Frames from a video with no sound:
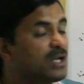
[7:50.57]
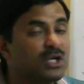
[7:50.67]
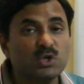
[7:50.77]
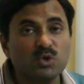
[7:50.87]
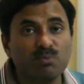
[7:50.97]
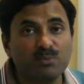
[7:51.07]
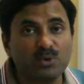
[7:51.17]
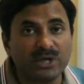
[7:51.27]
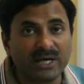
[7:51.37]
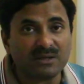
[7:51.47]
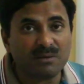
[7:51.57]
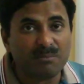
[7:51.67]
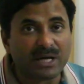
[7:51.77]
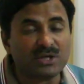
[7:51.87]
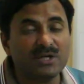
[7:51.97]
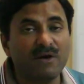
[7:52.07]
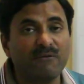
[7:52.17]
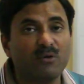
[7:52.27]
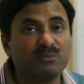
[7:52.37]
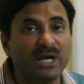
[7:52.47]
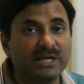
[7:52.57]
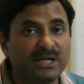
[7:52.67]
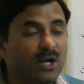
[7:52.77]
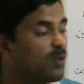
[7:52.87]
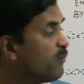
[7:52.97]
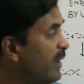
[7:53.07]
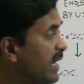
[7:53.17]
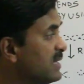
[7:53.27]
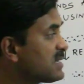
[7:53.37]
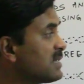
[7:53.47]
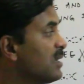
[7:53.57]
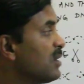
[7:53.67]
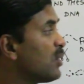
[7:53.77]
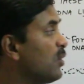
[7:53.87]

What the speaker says: is to protect the bacteria from the attack of virus